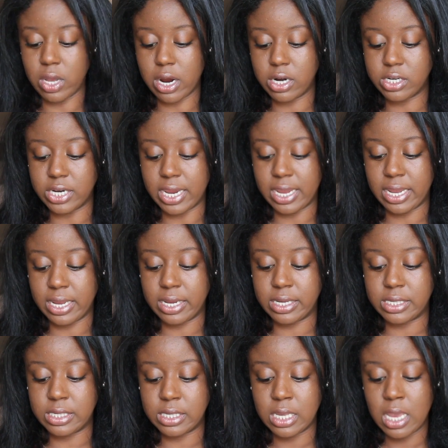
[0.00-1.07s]
Large
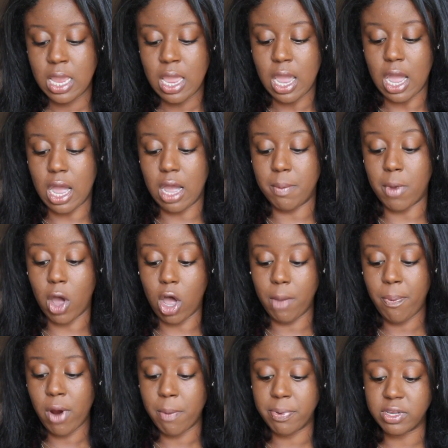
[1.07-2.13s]
eggs,
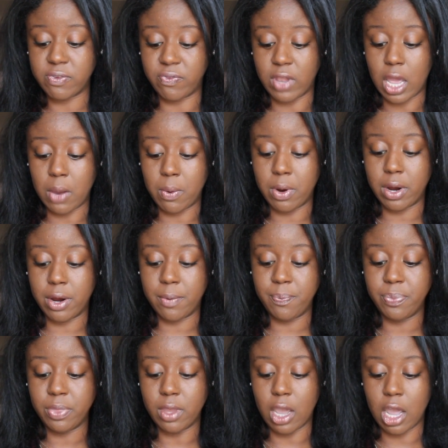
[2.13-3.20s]
all-purpose flour,
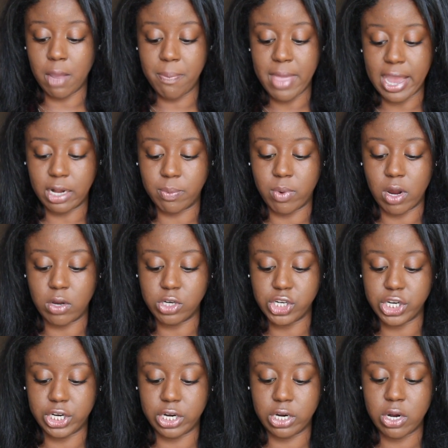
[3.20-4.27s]
unpacked brown
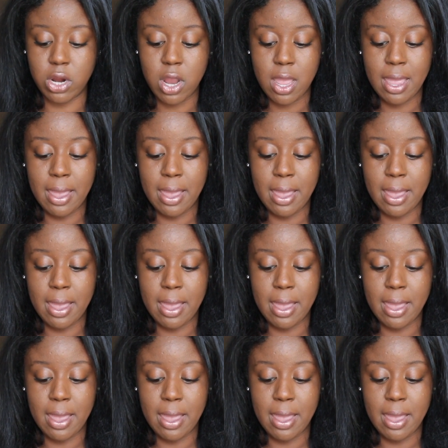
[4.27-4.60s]
sugar,